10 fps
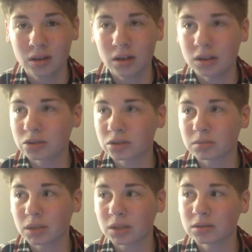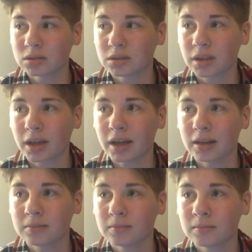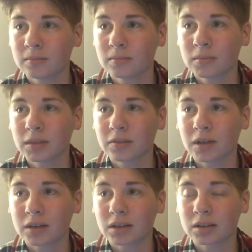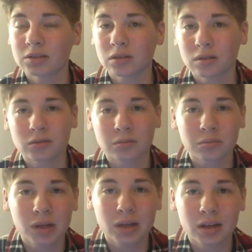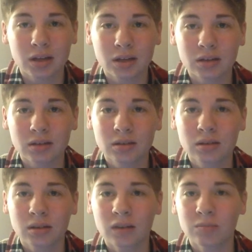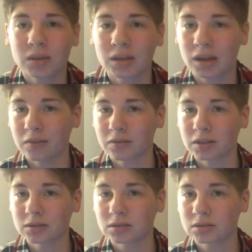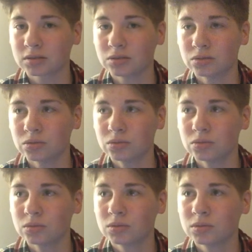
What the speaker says: It just means that the fact that it's all over the media gave me the confidence to